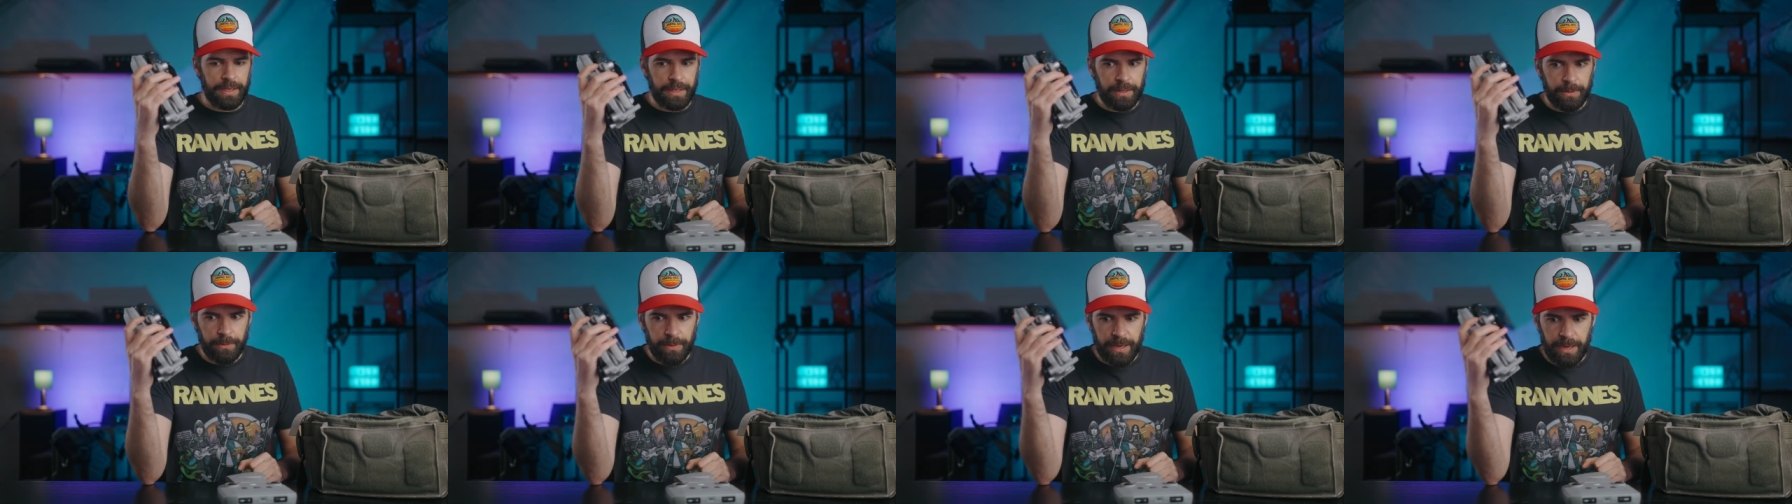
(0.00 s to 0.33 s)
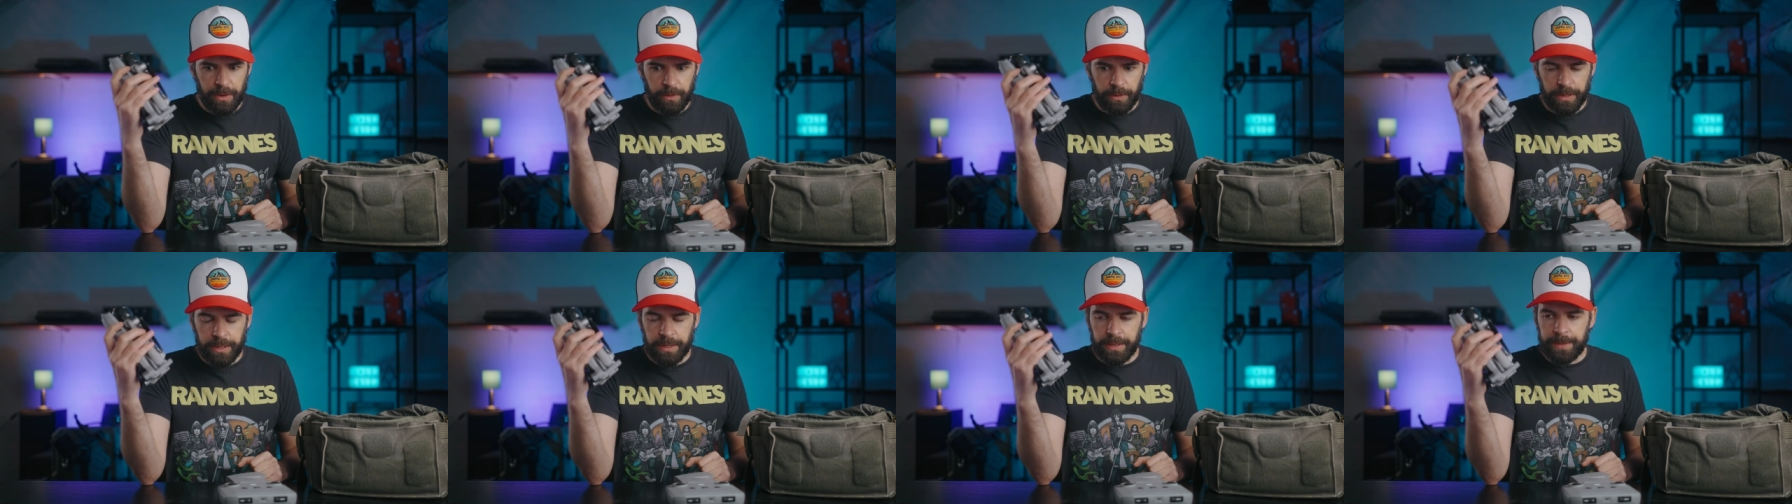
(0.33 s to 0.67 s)

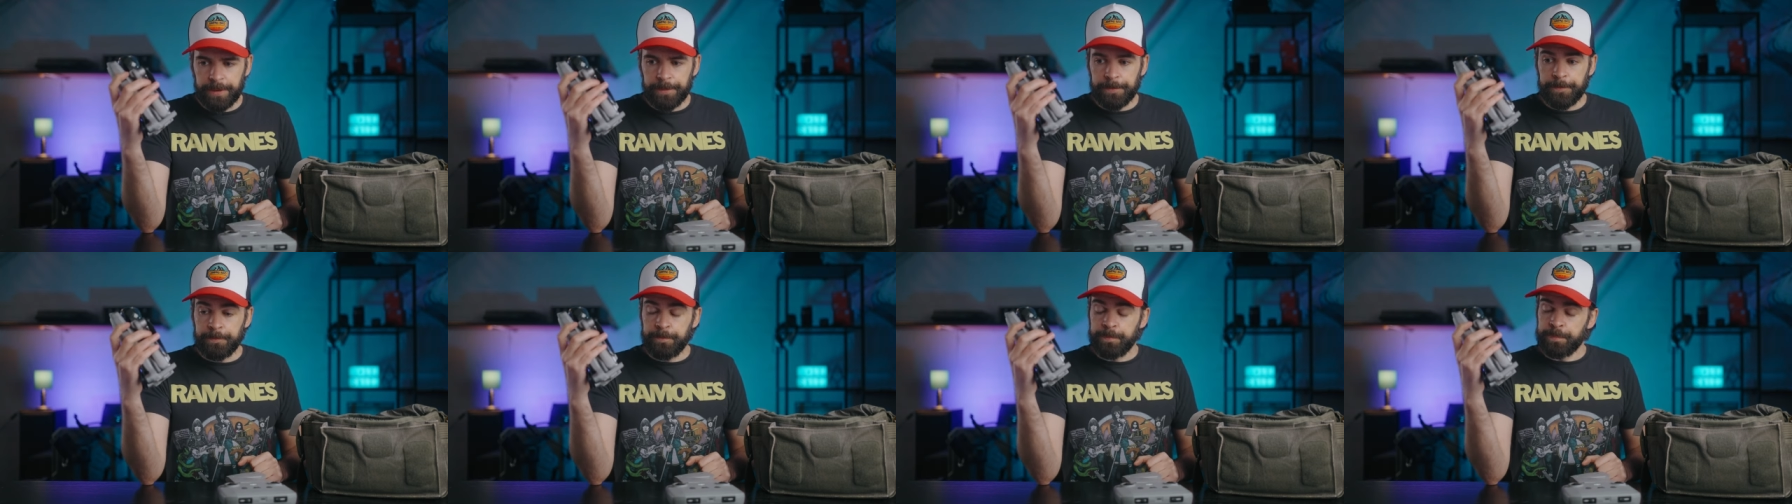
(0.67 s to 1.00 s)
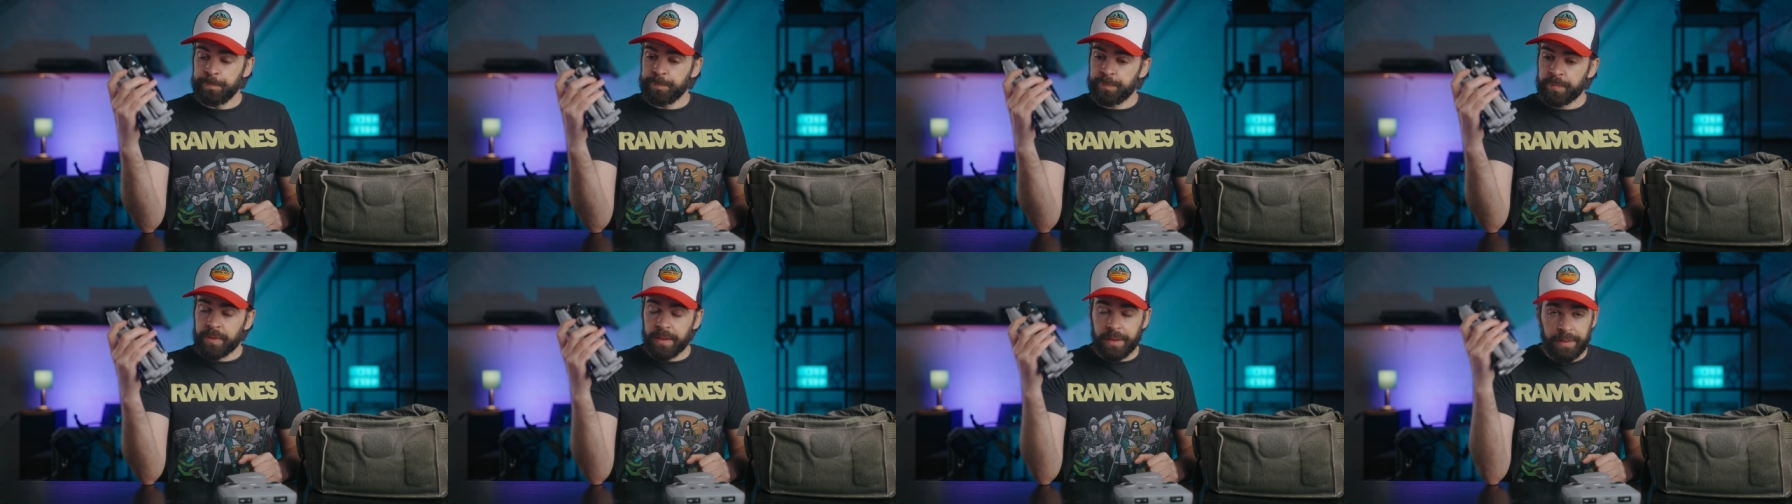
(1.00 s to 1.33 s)
Wow.
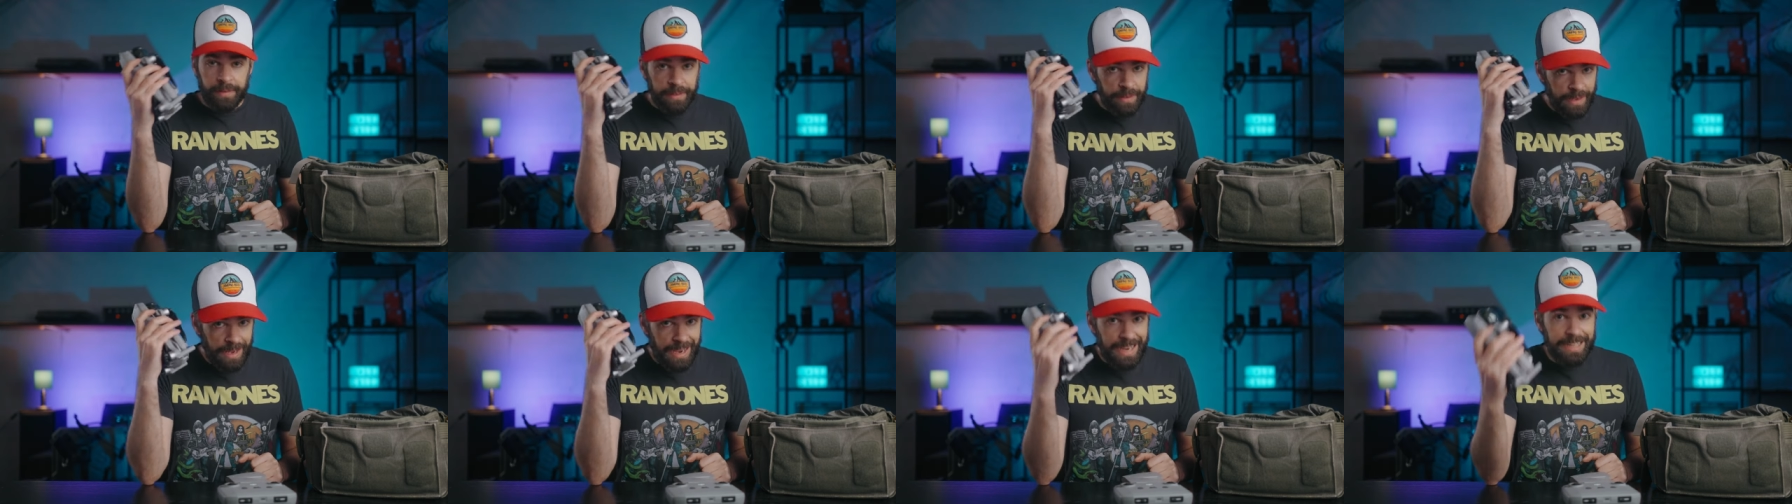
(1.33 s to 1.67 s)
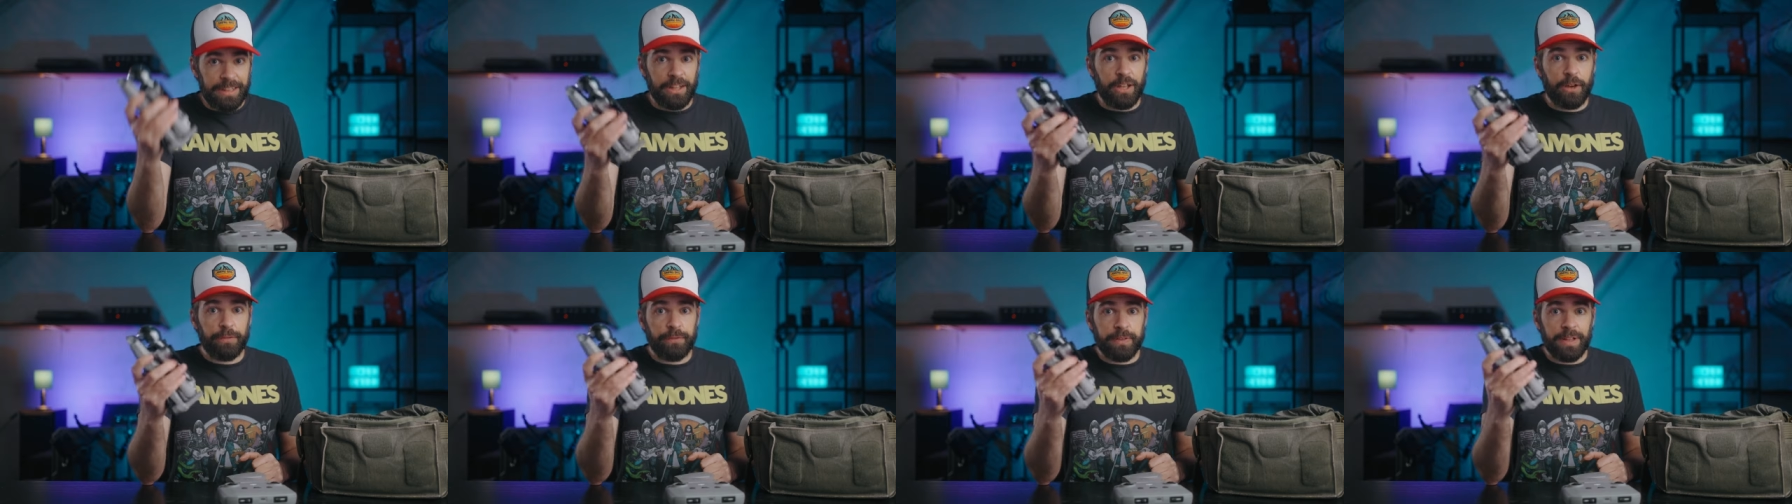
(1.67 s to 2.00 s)
I
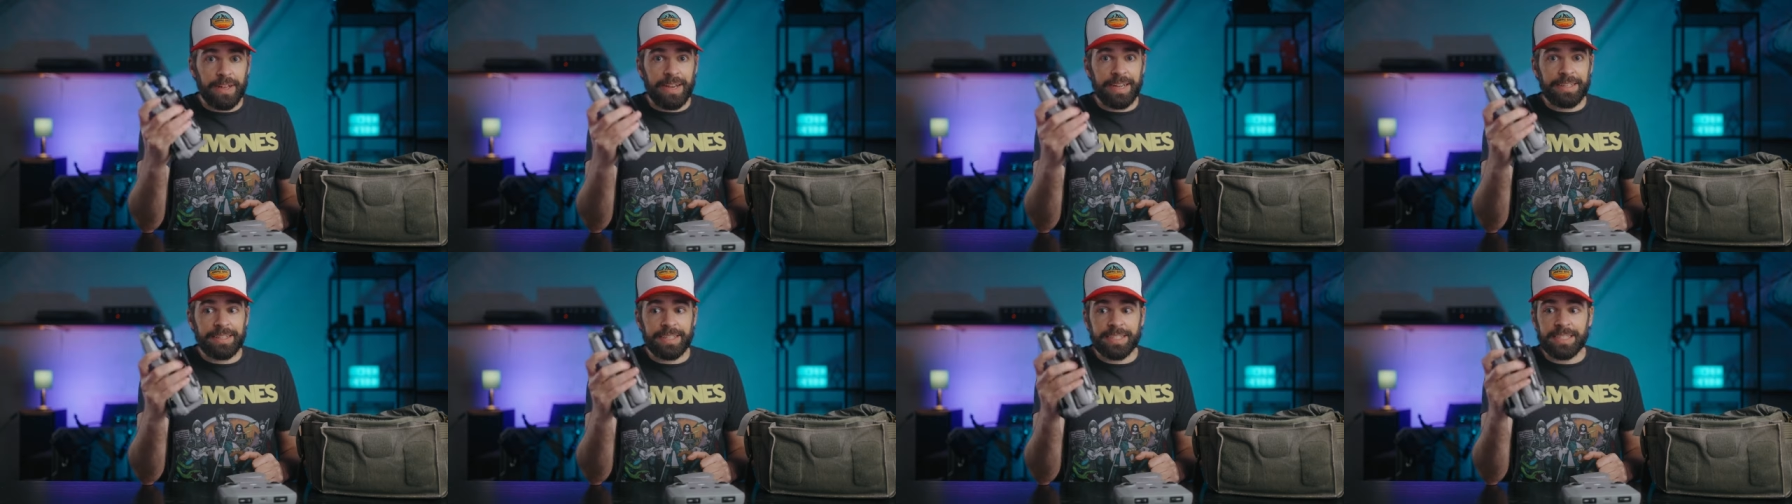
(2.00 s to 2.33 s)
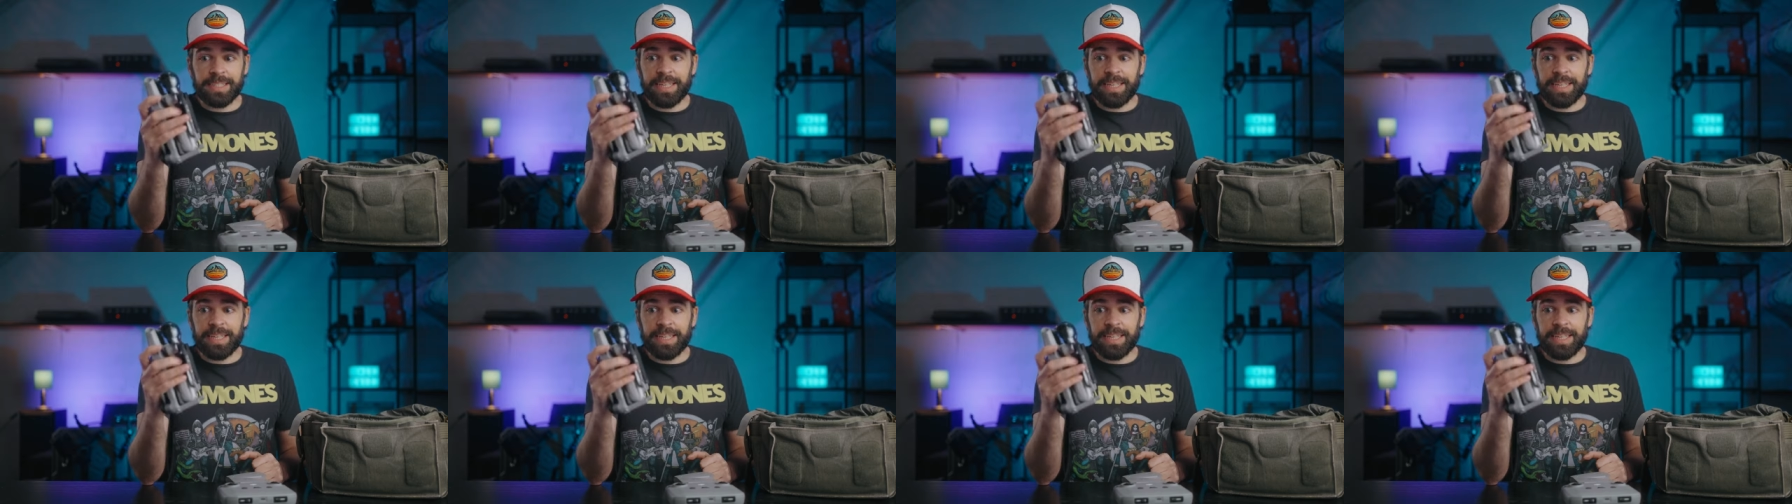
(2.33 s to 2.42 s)
love flying this